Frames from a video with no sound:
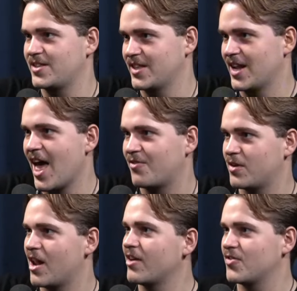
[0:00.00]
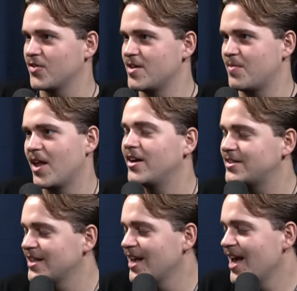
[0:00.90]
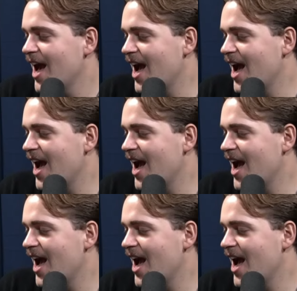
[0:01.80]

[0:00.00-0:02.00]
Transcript: the left with like three blokes. Yeah.